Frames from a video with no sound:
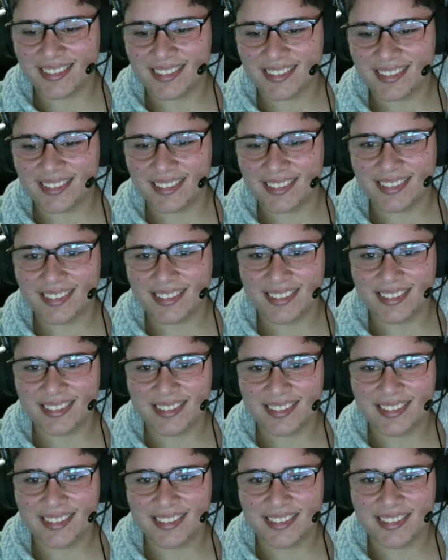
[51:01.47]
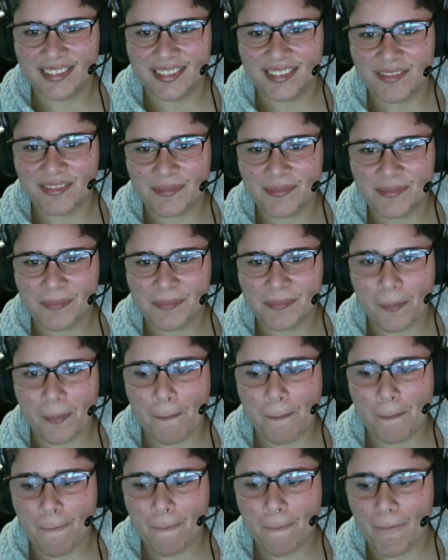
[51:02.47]
you stream to the channel, you have a command that
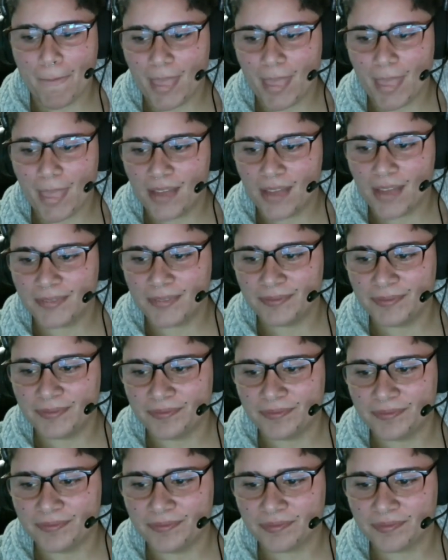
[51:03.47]
talks about your schedule.